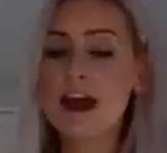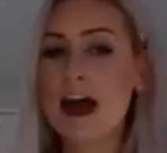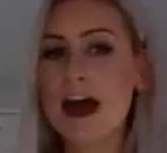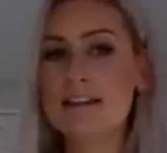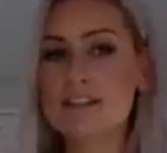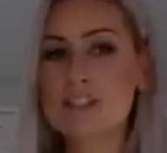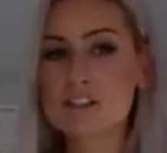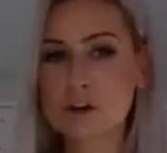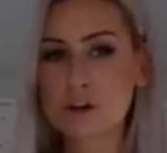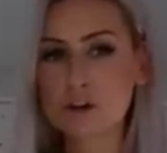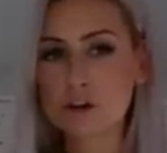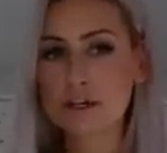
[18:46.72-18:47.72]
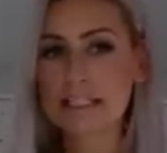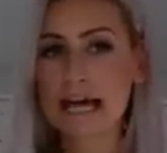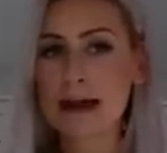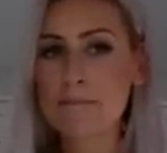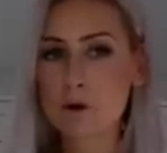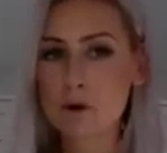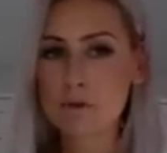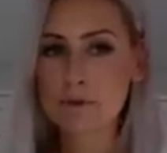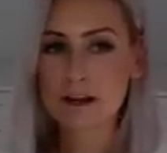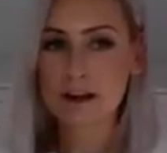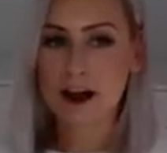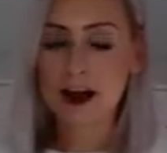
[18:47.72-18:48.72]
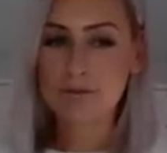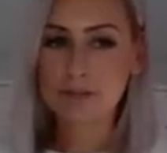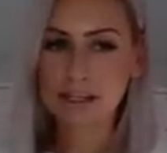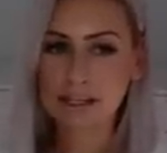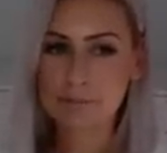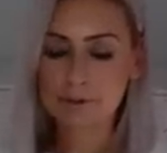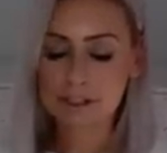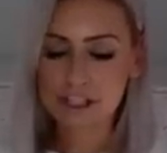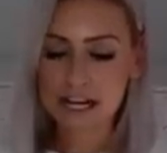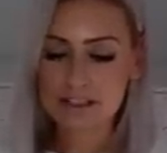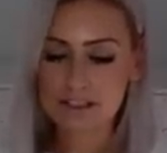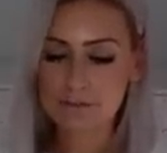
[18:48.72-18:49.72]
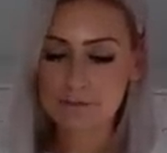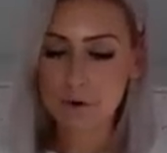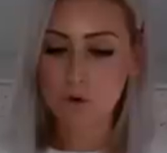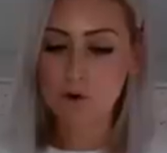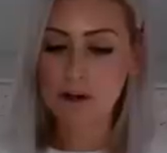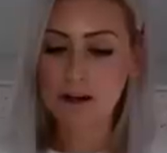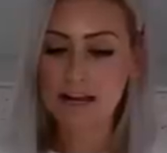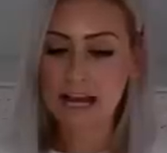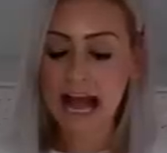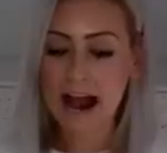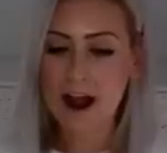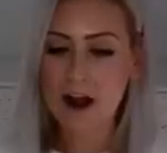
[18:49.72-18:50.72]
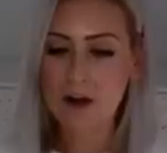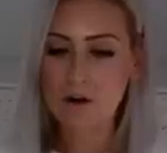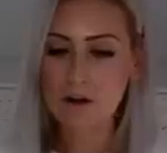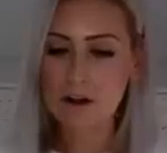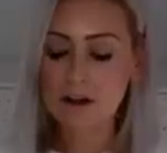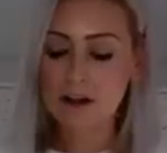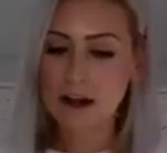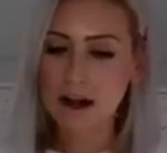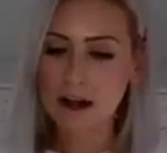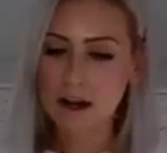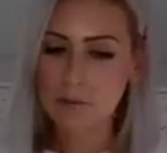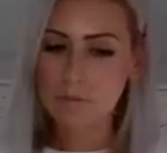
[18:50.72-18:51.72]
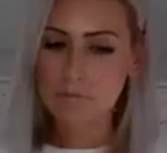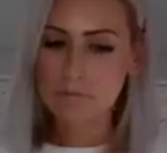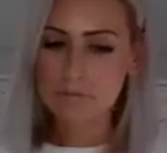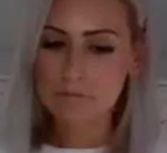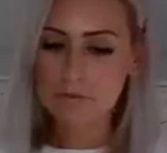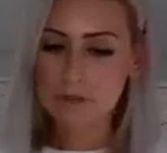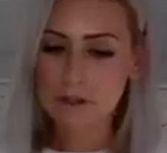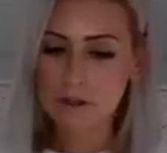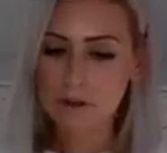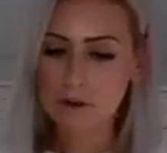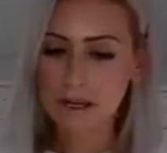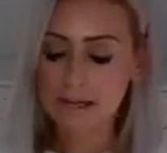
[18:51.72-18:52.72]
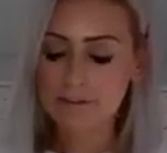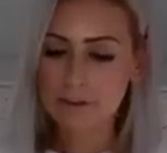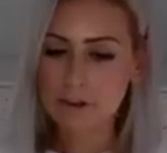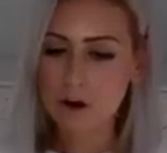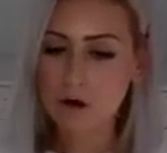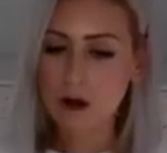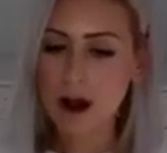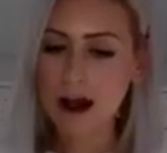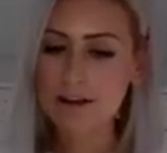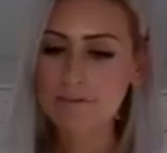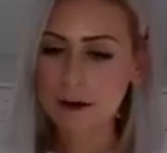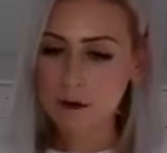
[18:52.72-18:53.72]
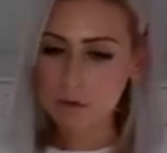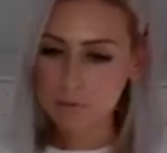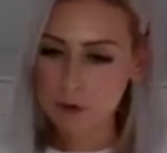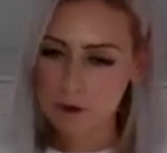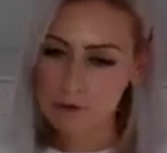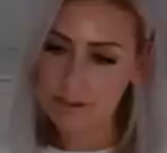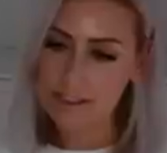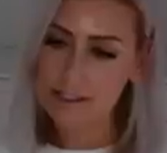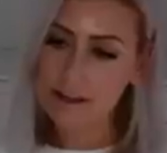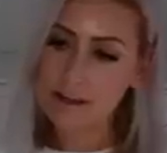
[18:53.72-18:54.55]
And so, in that moment, I really projected forward how, even though I felt wronged,